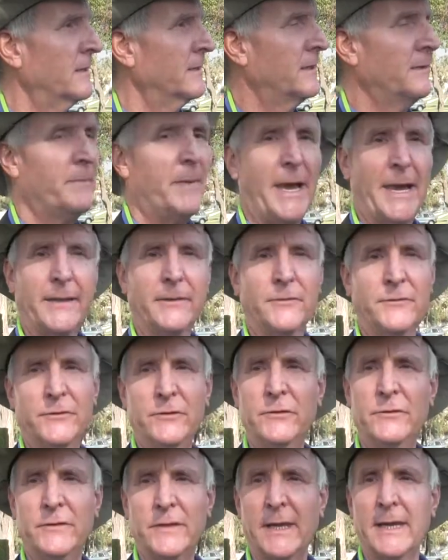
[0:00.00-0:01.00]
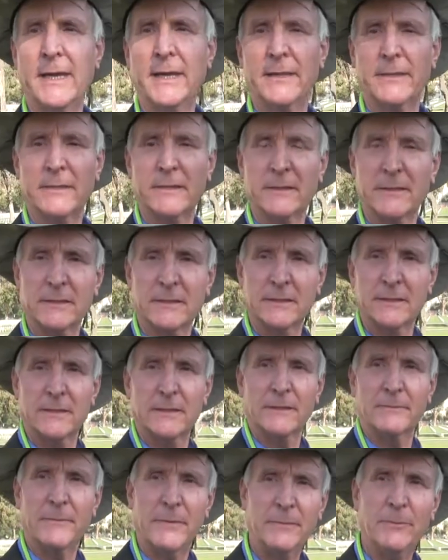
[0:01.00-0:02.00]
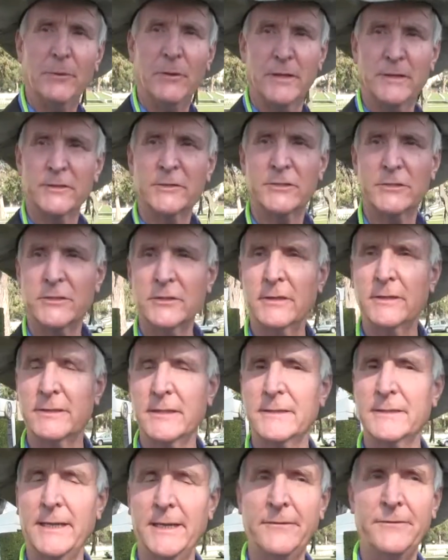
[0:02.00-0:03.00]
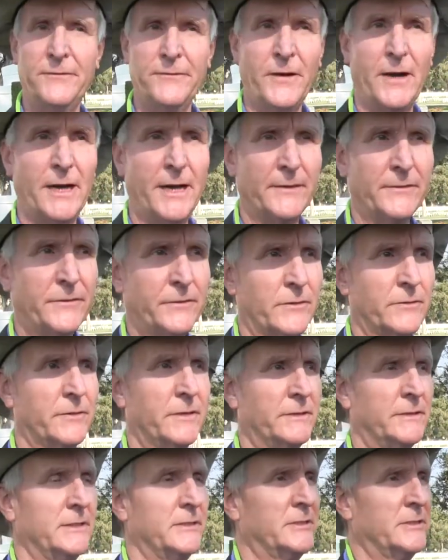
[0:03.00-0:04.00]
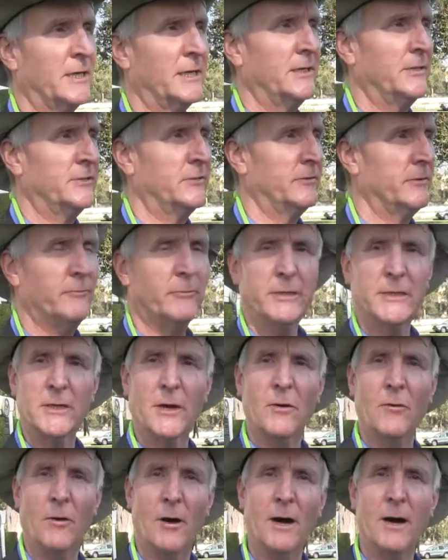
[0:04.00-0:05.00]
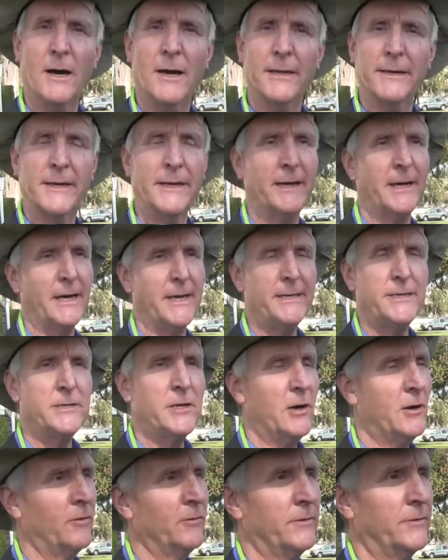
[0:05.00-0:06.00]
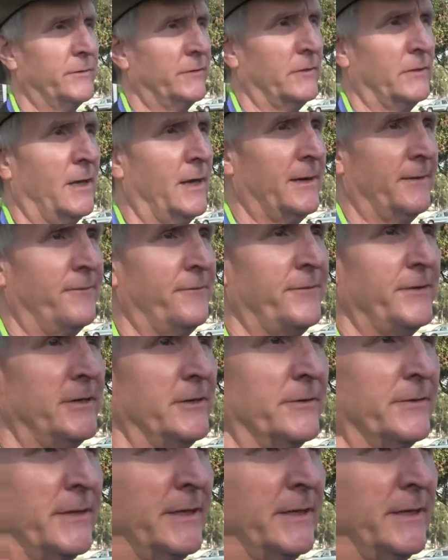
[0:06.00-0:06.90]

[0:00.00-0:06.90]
the battles used to end. People understood that they fought so that this country would go on. And I know there's a lot of fear